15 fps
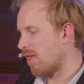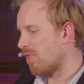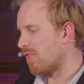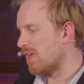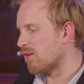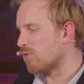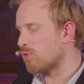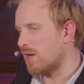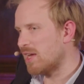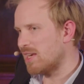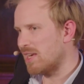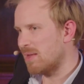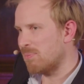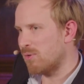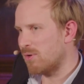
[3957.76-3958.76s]
think he
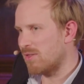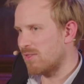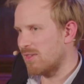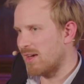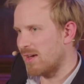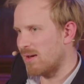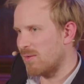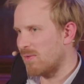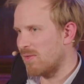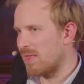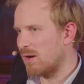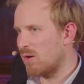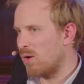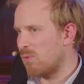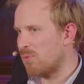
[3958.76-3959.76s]
rightly points out
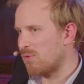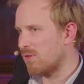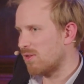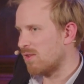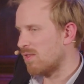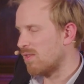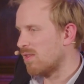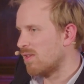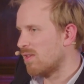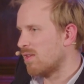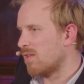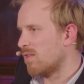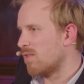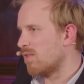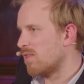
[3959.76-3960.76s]
that often
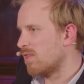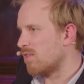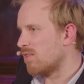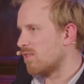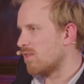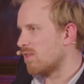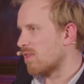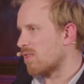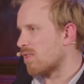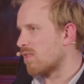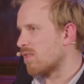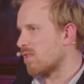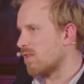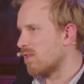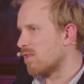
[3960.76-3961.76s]

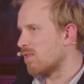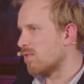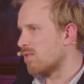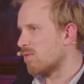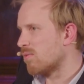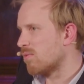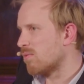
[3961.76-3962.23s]
these